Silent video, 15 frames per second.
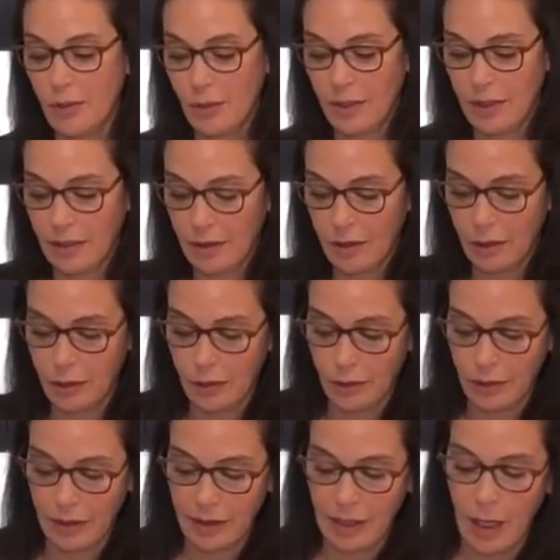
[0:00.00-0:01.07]
to
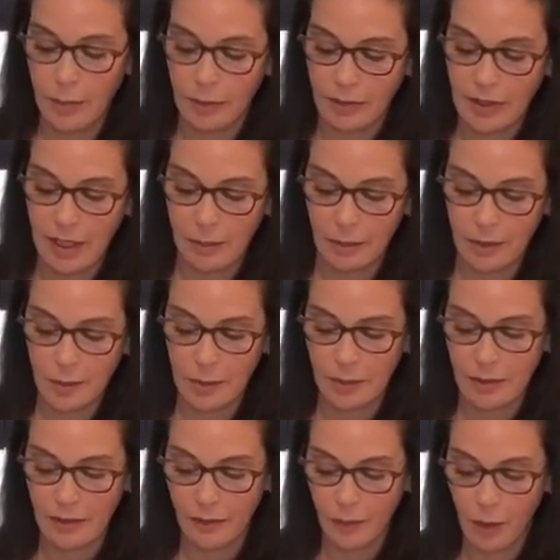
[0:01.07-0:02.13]
include a couple
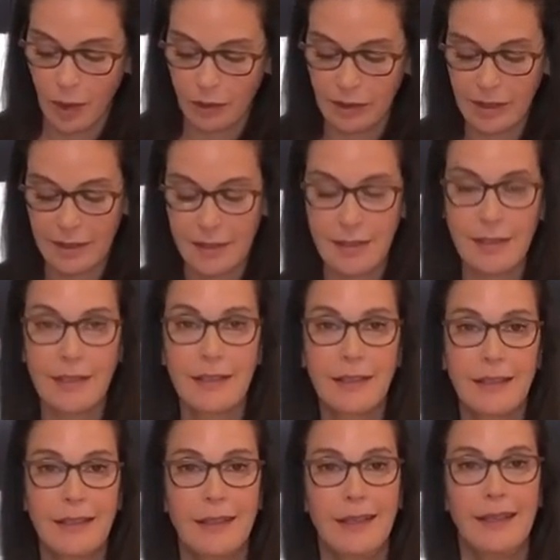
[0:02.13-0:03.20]
tablespoons of walnuts,
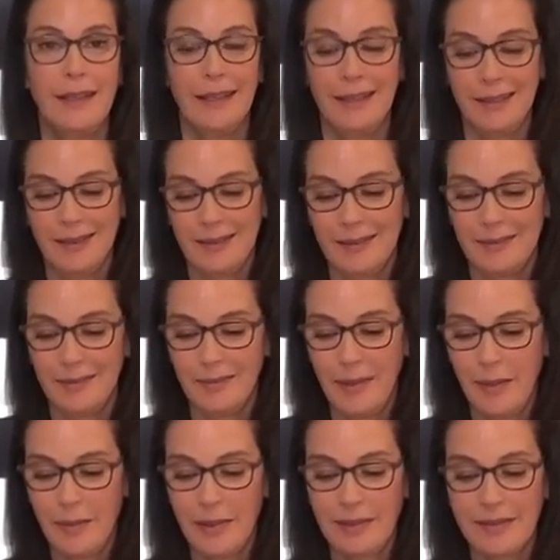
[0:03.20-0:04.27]

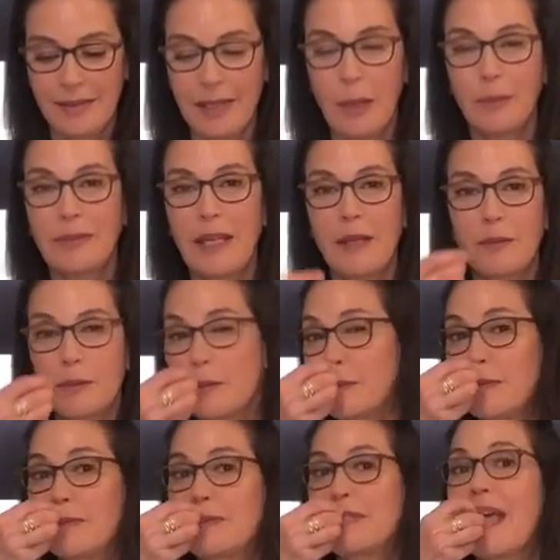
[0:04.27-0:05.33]
maybe a couple
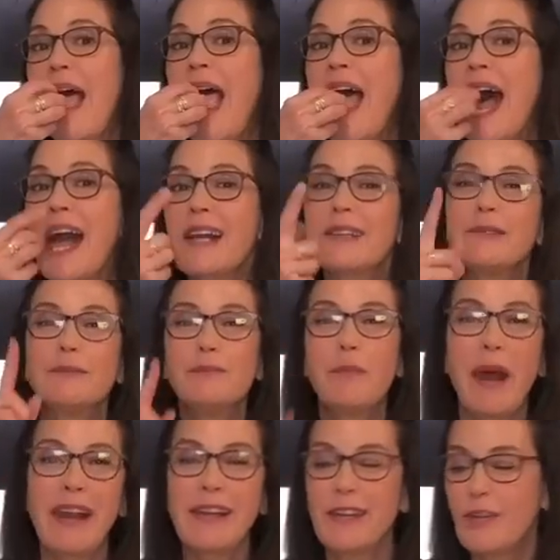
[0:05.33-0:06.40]
tablespoons
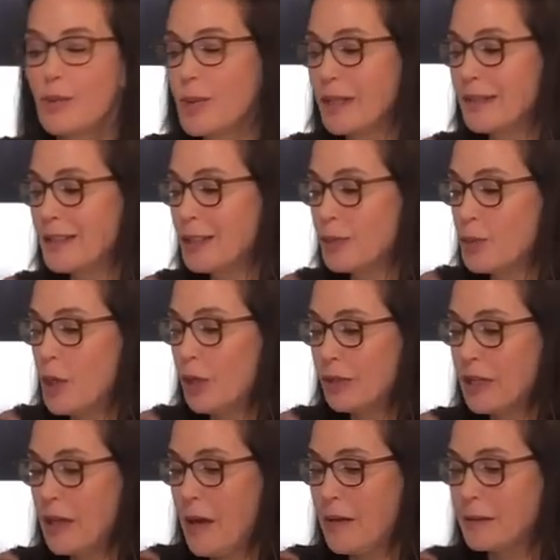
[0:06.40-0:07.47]
minus one little
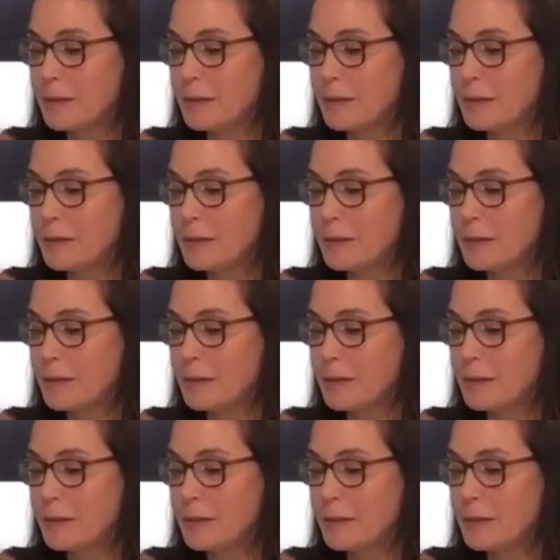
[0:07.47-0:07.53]
walnut.